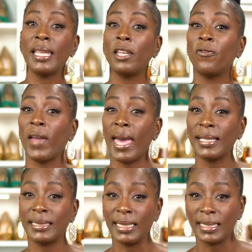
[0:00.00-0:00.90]
that
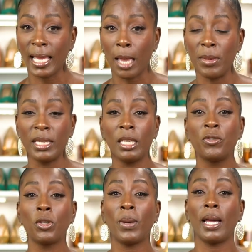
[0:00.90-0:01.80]
fasting time, it
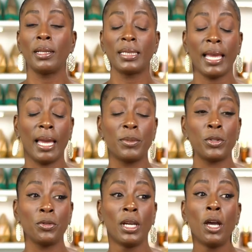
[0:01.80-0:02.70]
gives your body the time
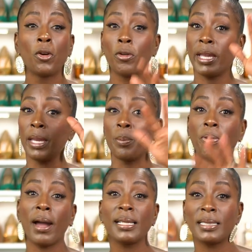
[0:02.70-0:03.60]
to go ahead and
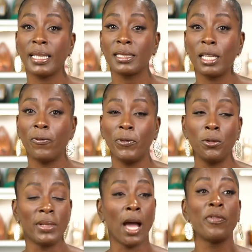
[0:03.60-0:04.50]
process that
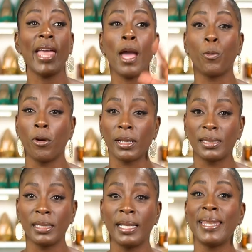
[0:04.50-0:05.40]
food. Now that work
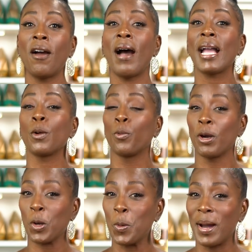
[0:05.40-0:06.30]
is done. Now I can
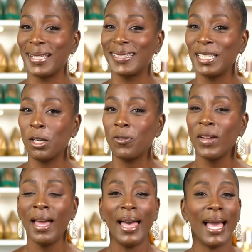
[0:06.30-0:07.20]
work on myself.
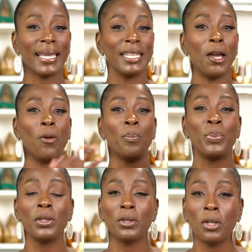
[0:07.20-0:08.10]
I can help
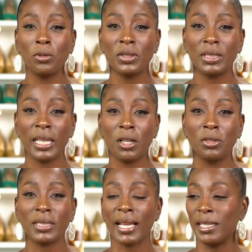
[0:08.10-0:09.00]
build those
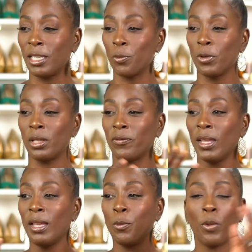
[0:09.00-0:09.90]
cells. I can get rid of
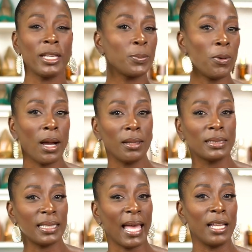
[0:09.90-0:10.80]
waste
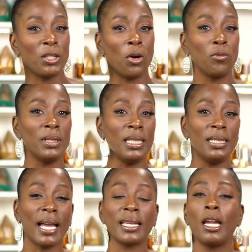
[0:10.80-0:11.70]
products that I don't
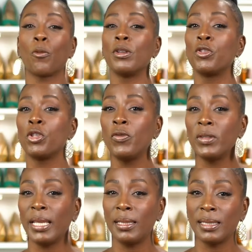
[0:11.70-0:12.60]
need. I can help
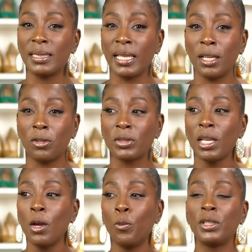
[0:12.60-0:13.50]
rejuvenate the cells,
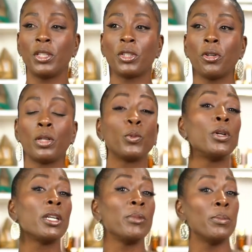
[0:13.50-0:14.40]
which in turn will
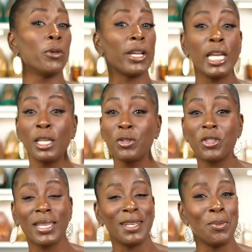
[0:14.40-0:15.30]
give me more
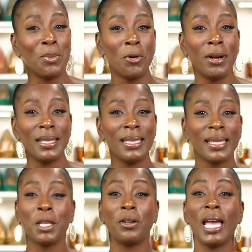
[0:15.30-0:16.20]
energy in the
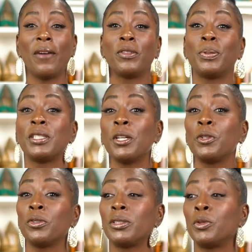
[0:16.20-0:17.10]
morning. It'll have the
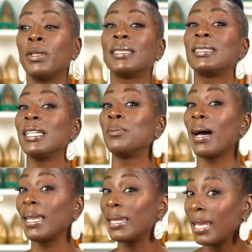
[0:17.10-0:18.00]
potential to extend
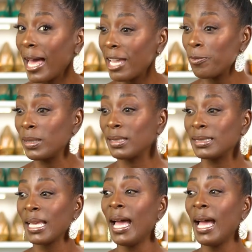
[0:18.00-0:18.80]
my life because